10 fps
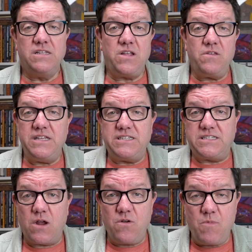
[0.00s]
So these
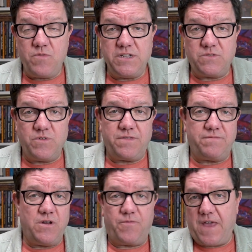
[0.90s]
ceremonies with
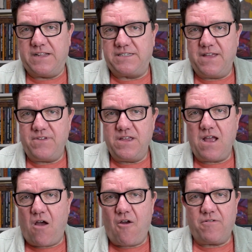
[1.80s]
Thanksgiving
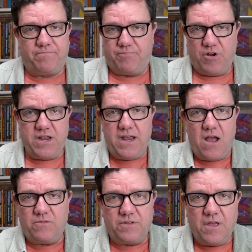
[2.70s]
are bringing
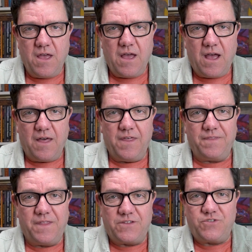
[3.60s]
out
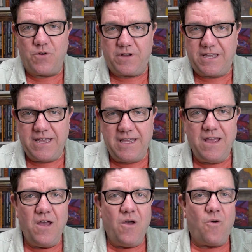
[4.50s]
the
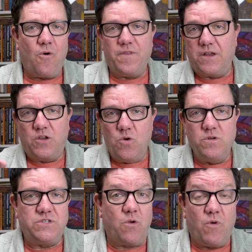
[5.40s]
turkey or the
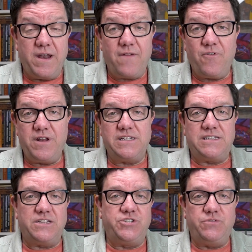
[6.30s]
goose or whatever it is
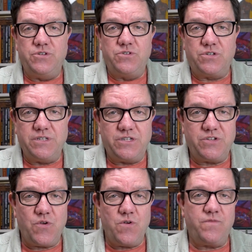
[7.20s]
that you usually
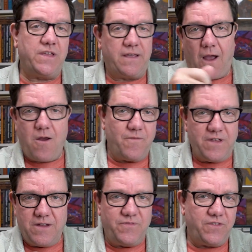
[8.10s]
serve, the
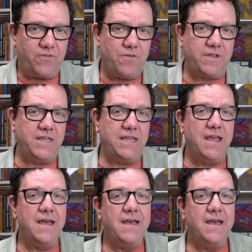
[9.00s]
carving of the turkey,